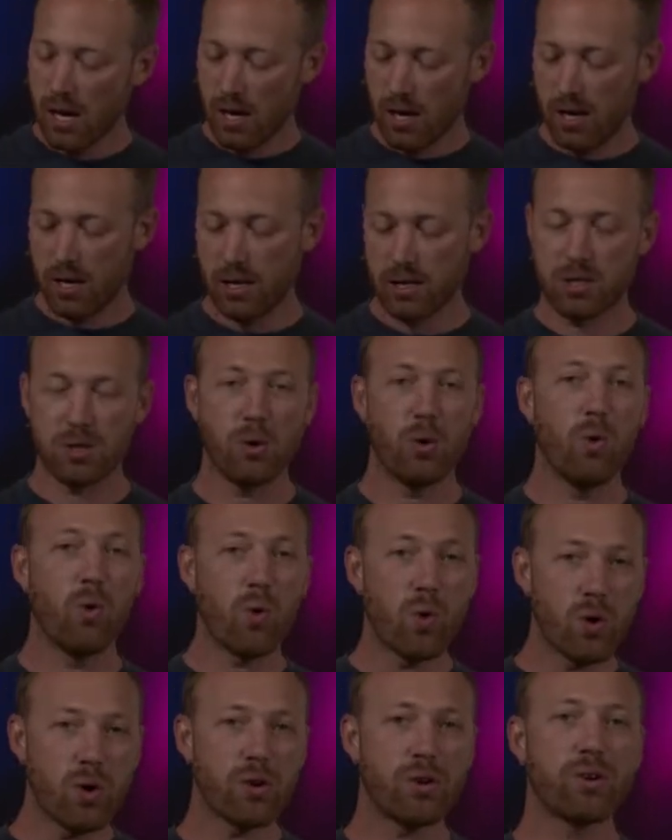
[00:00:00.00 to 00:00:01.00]
to
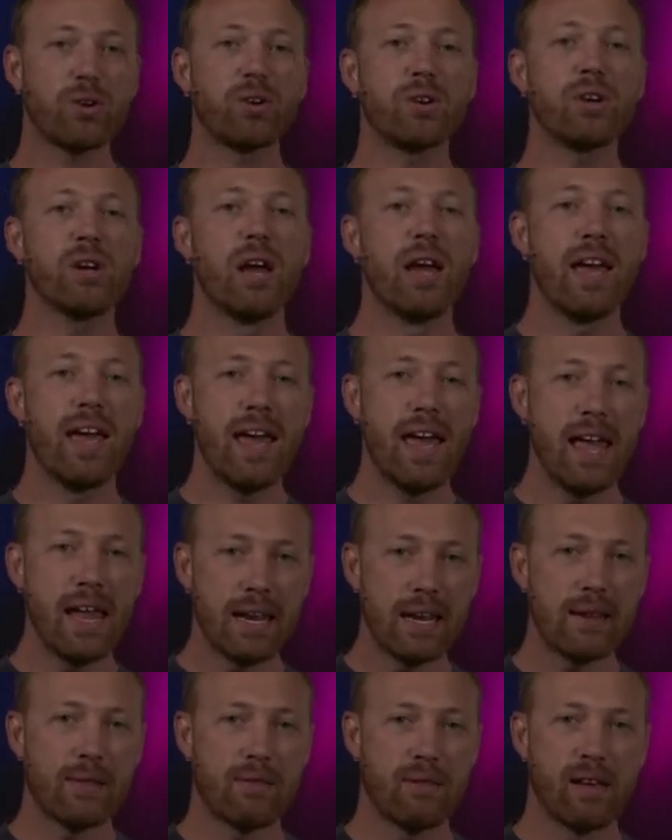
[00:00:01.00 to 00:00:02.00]
order
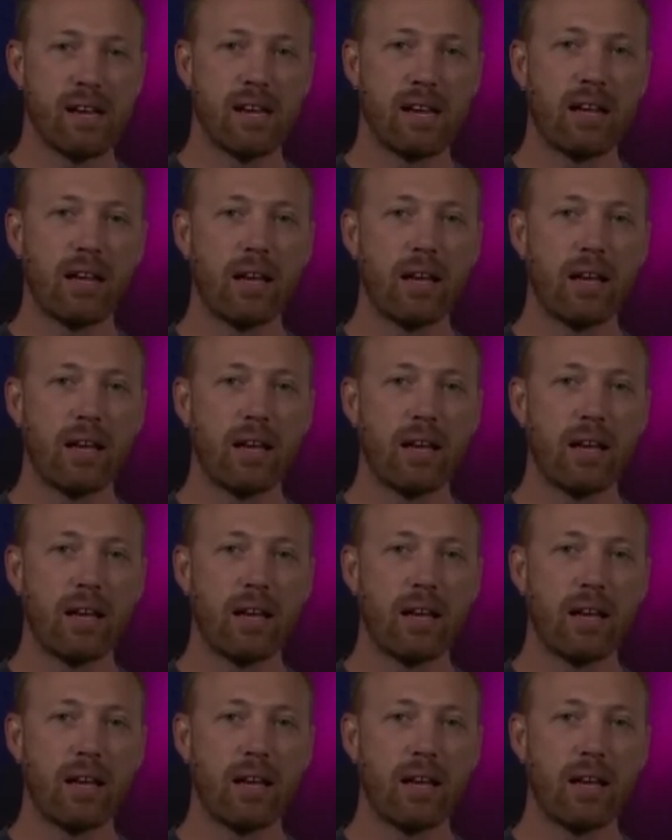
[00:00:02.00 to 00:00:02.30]
anything.